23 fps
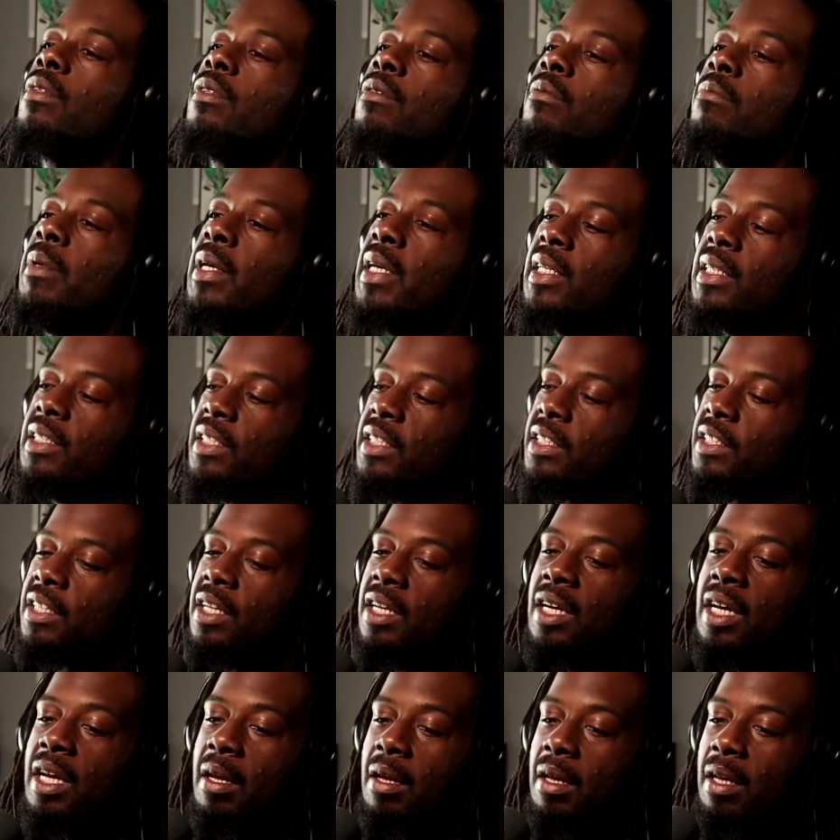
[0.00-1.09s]
Means just
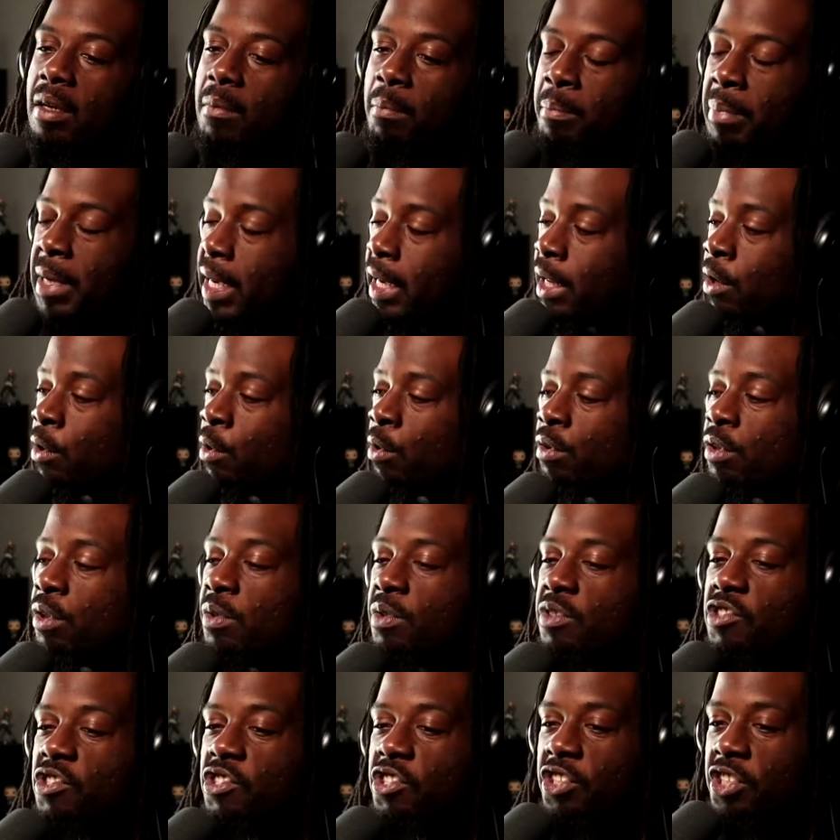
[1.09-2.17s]
being on you,
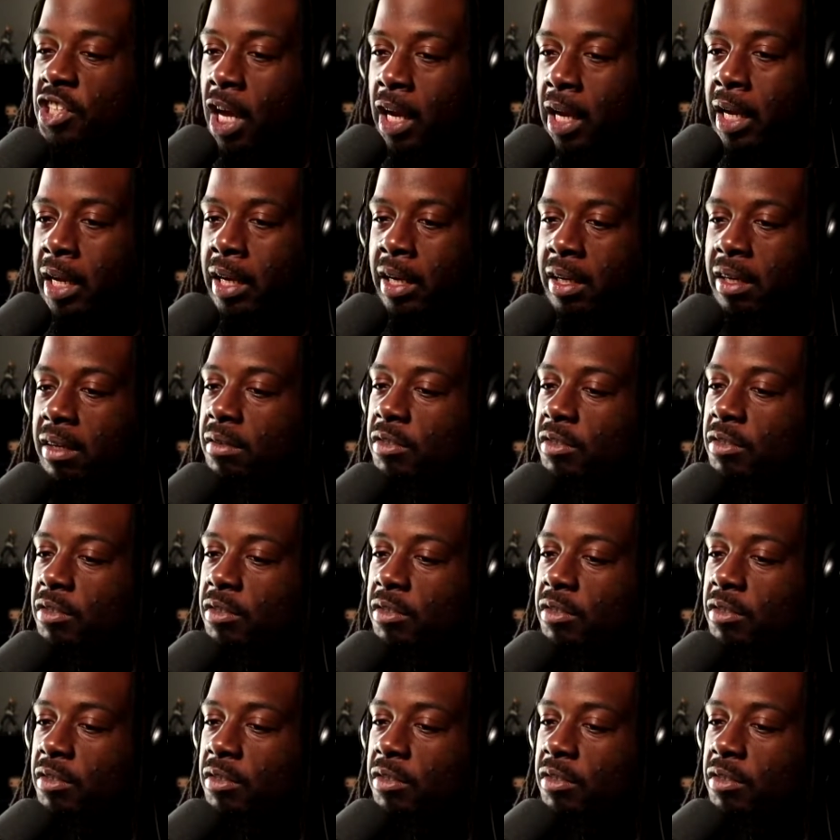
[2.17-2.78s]
sucking